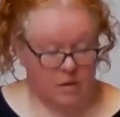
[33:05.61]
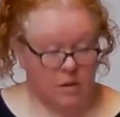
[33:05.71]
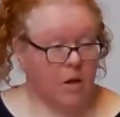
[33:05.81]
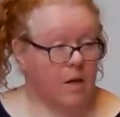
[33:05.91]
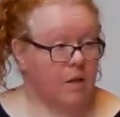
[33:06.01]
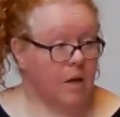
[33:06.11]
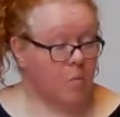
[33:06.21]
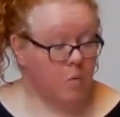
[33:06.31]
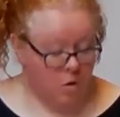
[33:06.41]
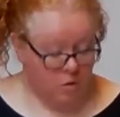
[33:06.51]
Our
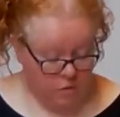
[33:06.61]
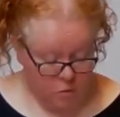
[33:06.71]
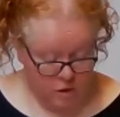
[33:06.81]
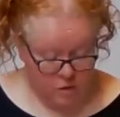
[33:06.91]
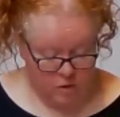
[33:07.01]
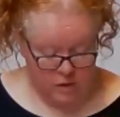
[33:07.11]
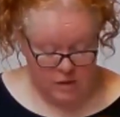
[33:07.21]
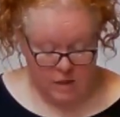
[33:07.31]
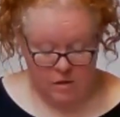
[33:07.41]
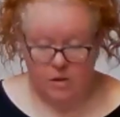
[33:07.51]
society and our world, for all its
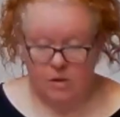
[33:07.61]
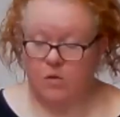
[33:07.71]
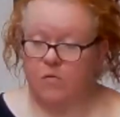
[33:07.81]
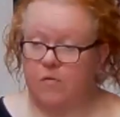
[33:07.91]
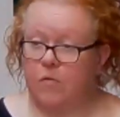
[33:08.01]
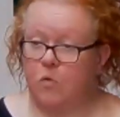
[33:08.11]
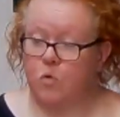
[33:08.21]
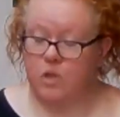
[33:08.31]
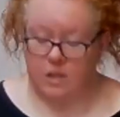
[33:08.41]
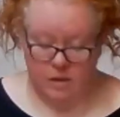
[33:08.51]
good intentions, often
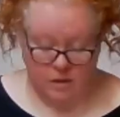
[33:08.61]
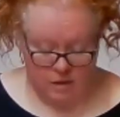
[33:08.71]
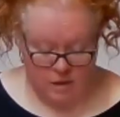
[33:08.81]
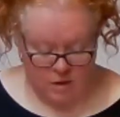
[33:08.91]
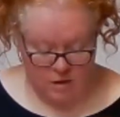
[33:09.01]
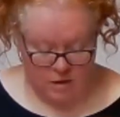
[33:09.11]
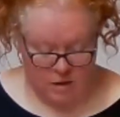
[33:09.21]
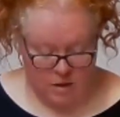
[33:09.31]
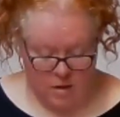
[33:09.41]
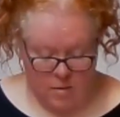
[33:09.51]
falls into
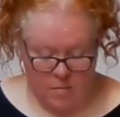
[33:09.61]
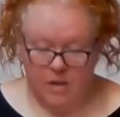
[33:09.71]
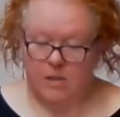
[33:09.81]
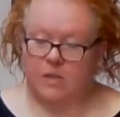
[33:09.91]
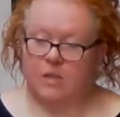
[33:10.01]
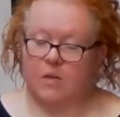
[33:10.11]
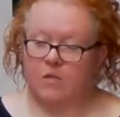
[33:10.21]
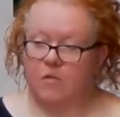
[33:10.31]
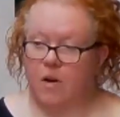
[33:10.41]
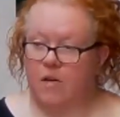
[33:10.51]
disaster because it
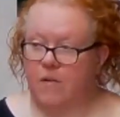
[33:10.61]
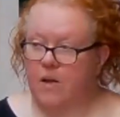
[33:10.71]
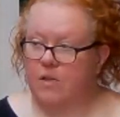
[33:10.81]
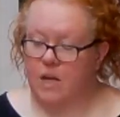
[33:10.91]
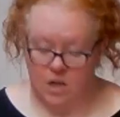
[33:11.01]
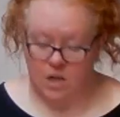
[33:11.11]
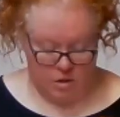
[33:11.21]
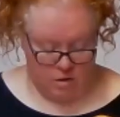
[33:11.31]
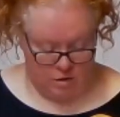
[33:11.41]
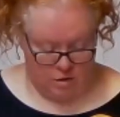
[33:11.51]
doesn't have the right
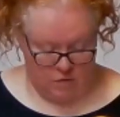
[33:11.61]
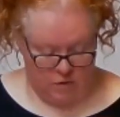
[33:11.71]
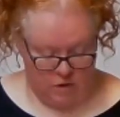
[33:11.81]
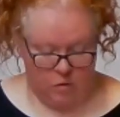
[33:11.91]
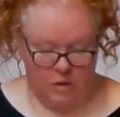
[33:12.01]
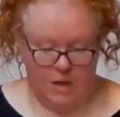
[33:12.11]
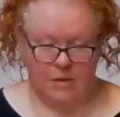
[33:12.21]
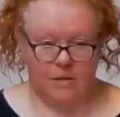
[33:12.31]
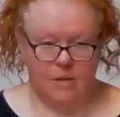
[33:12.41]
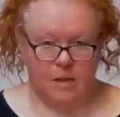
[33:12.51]
foundations for its
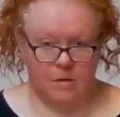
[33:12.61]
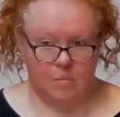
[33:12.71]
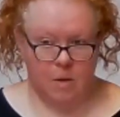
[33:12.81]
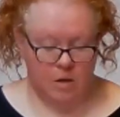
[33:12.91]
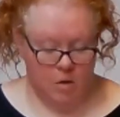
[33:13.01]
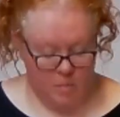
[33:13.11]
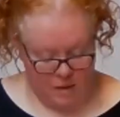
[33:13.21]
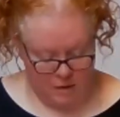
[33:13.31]
good instincts about